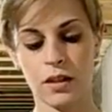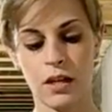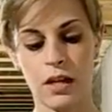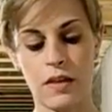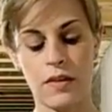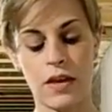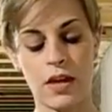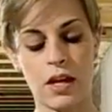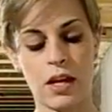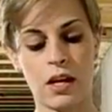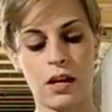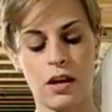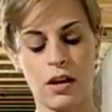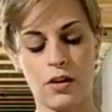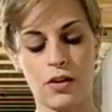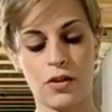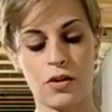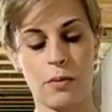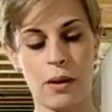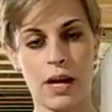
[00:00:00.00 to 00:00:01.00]
then,
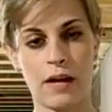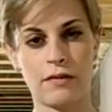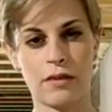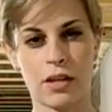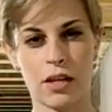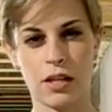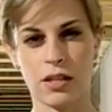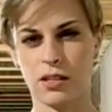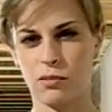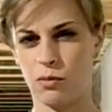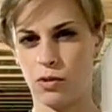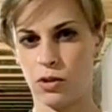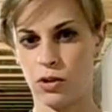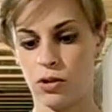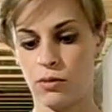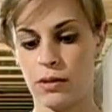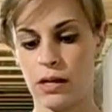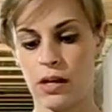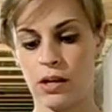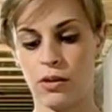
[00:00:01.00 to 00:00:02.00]
oh, you might have to custom order
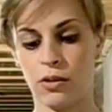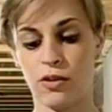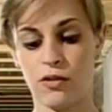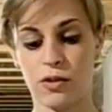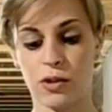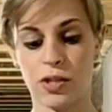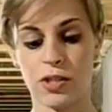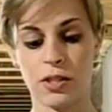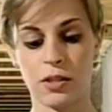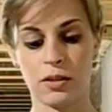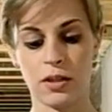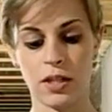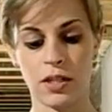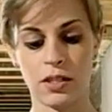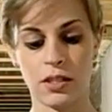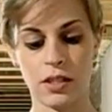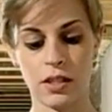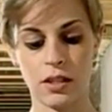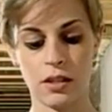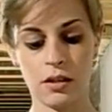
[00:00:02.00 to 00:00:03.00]
them now. I don't know if they're still
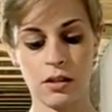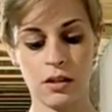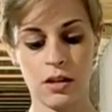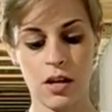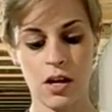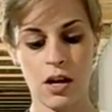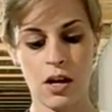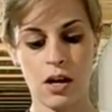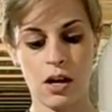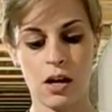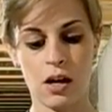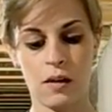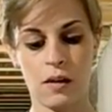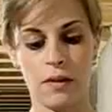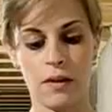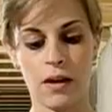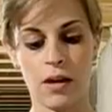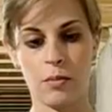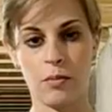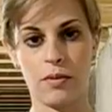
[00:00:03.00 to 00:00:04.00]
listed on
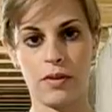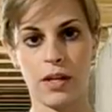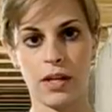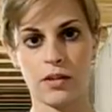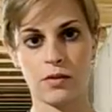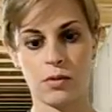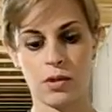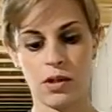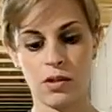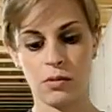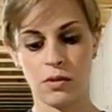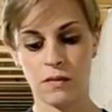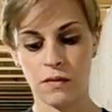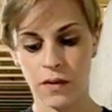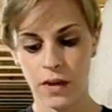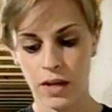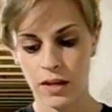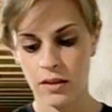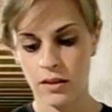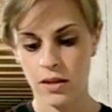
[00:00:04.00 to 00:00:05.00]
there, but that's where you would
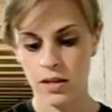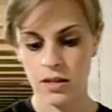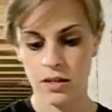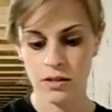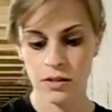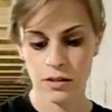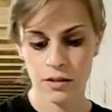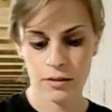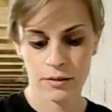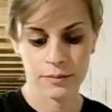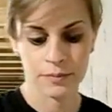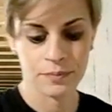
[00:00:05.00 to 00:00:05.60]
find these.